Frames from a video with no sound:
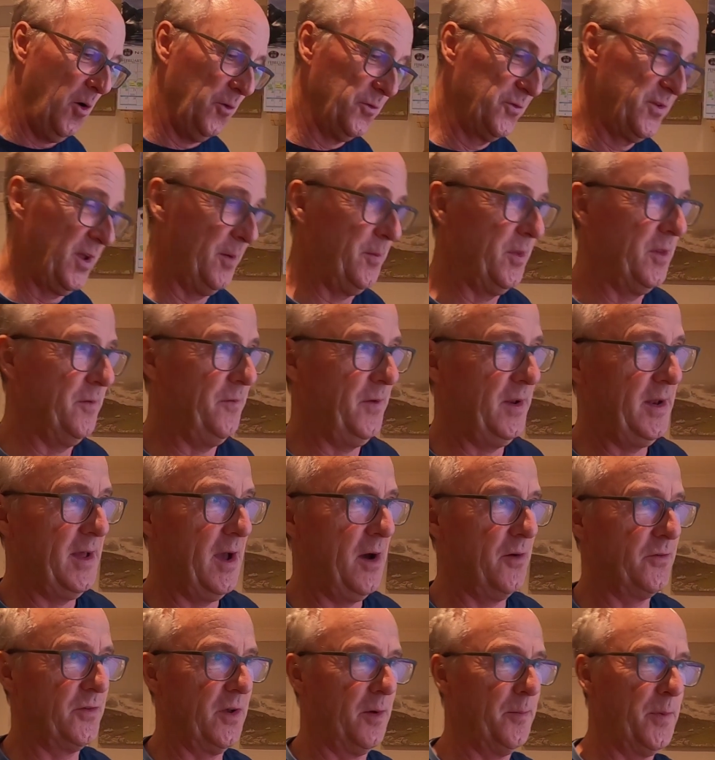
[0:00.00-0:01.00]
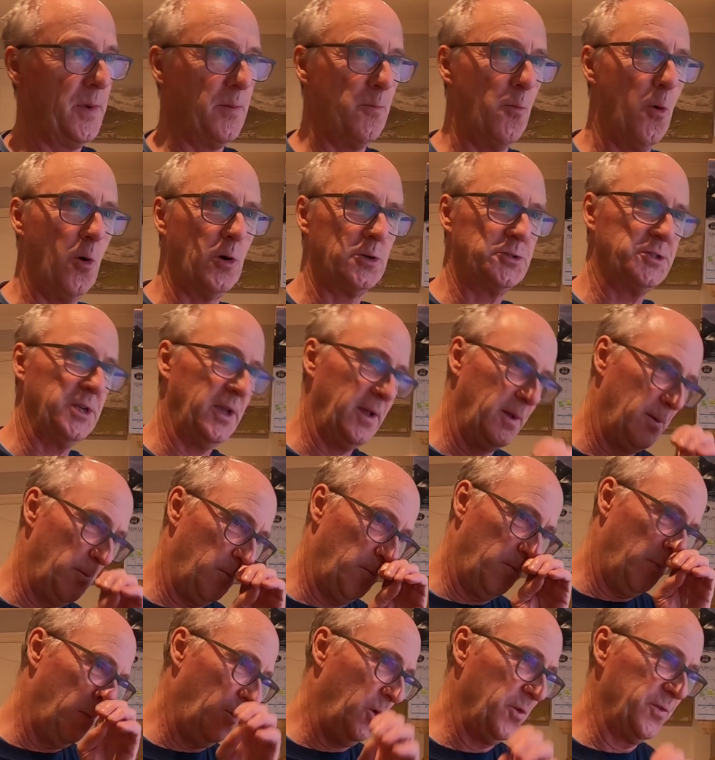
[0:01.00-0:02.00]
on some of the videos I've been watching,
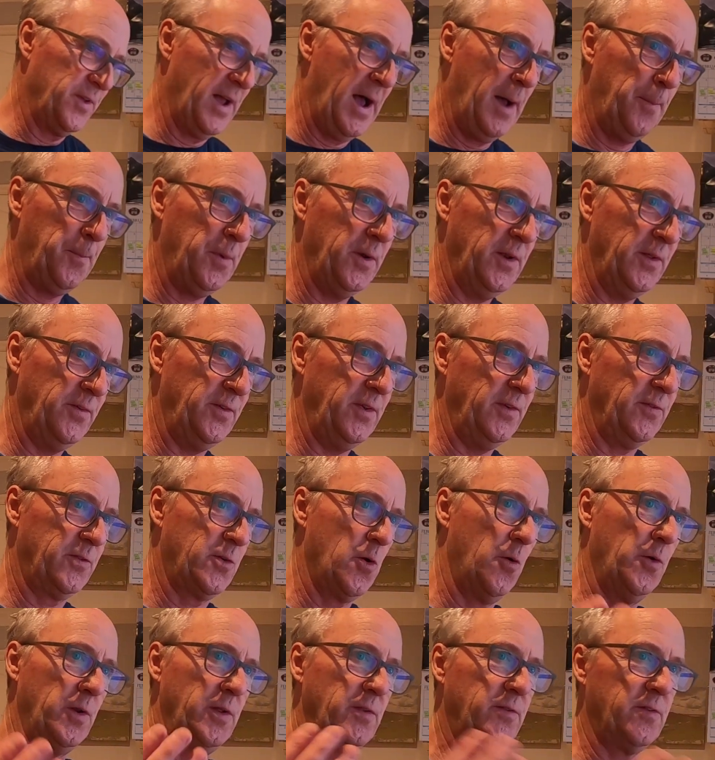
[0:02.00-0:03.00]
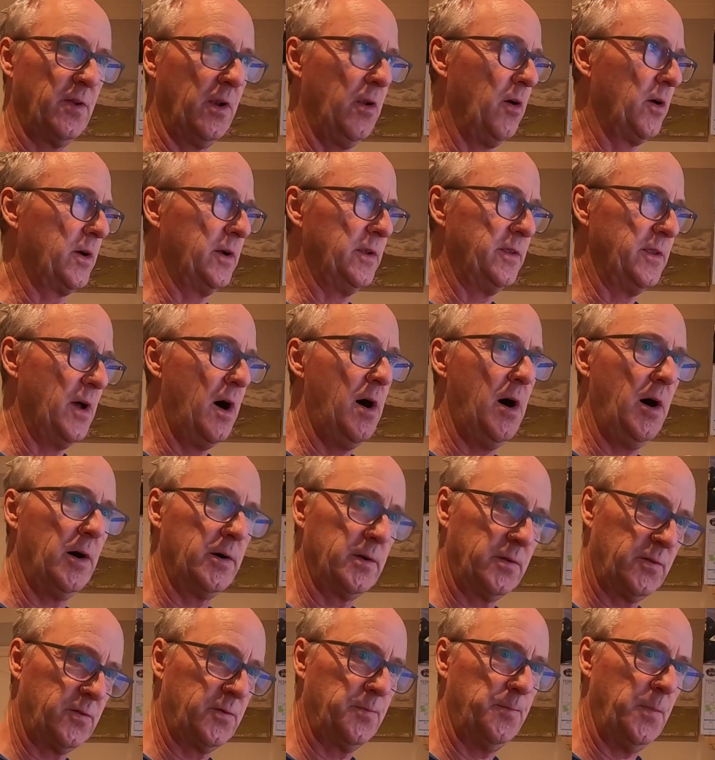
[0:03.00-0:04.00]
what's happened is it's gone into like a
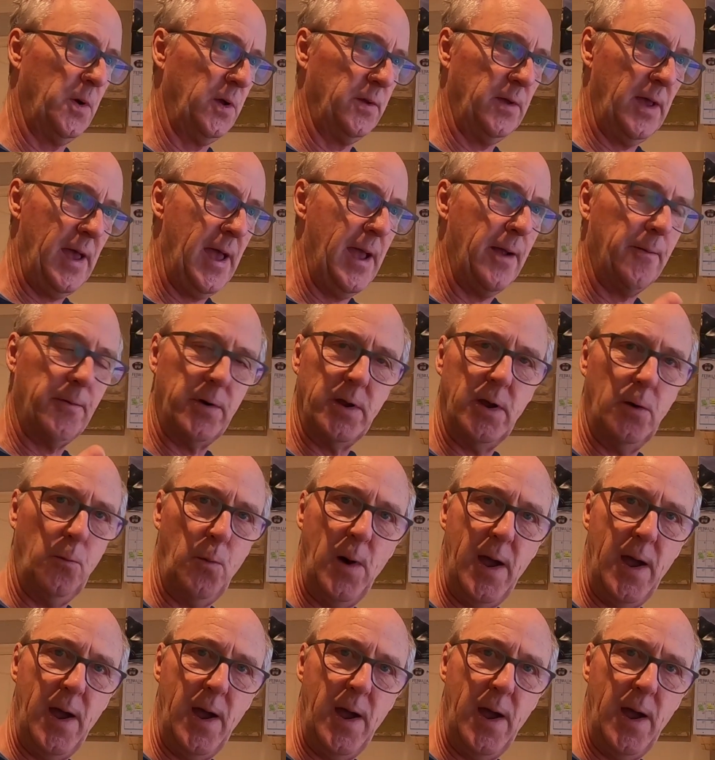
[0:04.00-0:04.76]
dark area